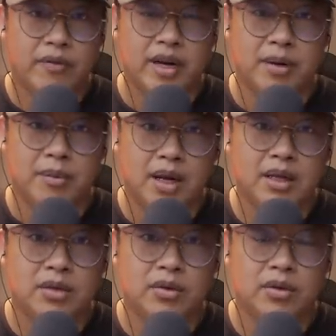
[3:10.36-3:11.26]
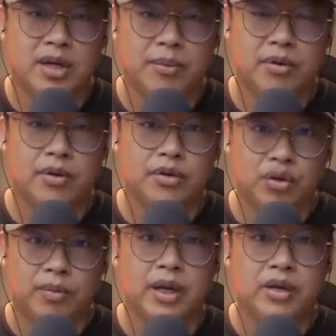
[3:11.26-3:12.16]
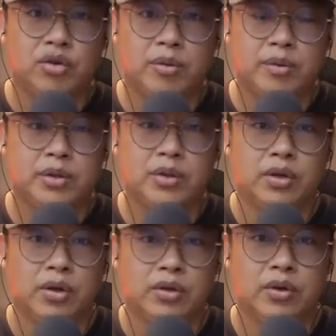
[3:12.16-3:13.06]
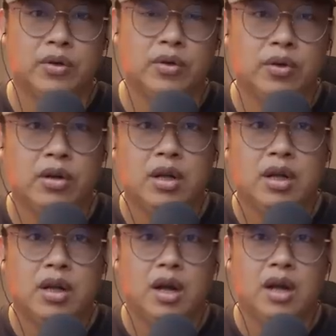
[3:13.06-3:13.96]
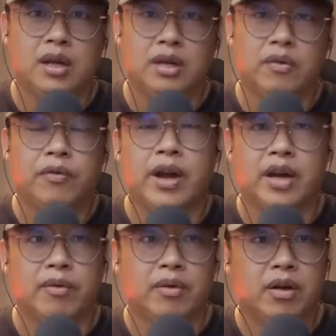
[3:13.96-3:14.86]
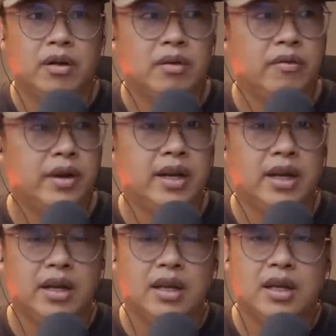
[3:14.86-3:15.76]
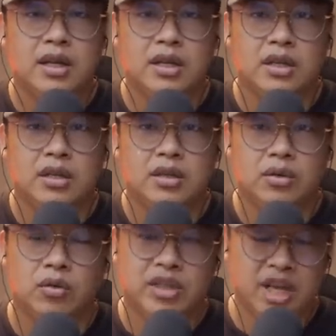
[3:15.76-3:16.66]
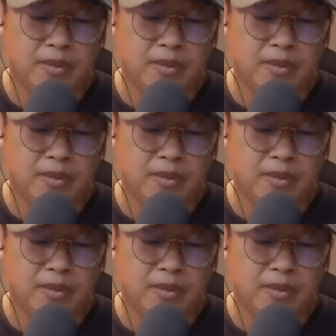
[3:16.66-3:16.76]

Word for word: final ma, throw Tapiro Jimmy, Jimmy so no general, the fine Nevano, fine, General Gia